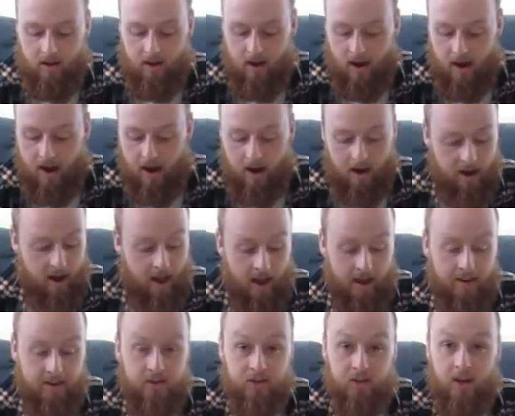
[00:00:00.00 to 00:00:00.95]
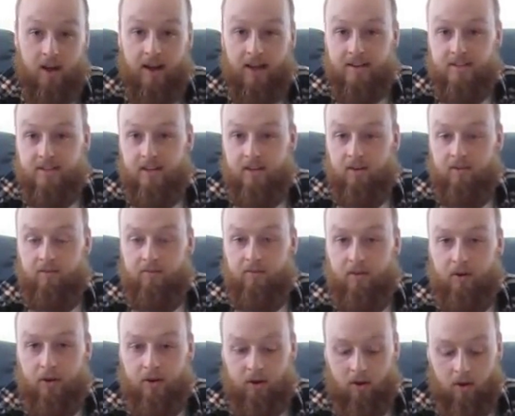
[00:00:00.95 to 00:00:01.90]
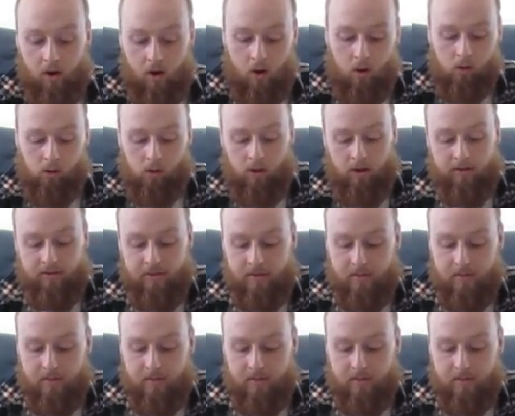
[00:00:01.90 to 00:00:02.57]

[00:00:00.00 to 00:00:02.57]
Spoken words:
and I had to convert a whole lot of the